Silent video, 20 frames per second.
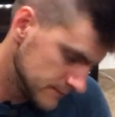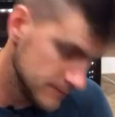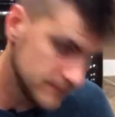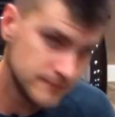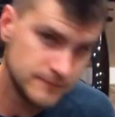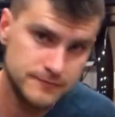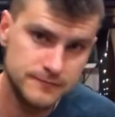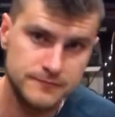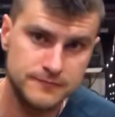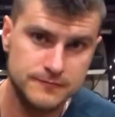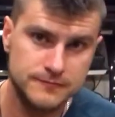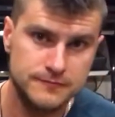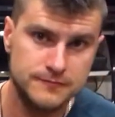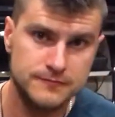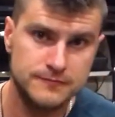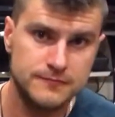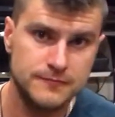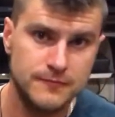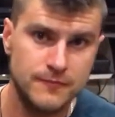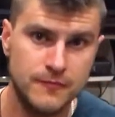
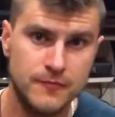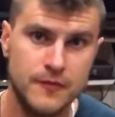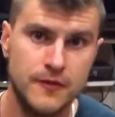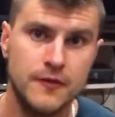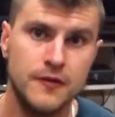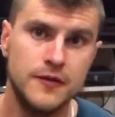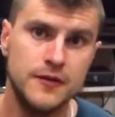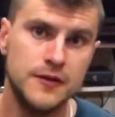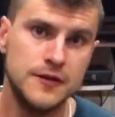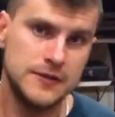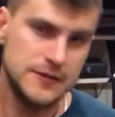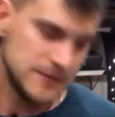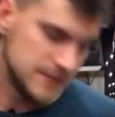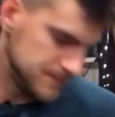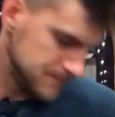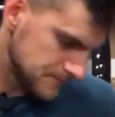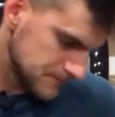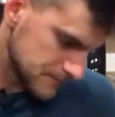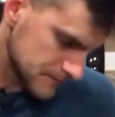(silence)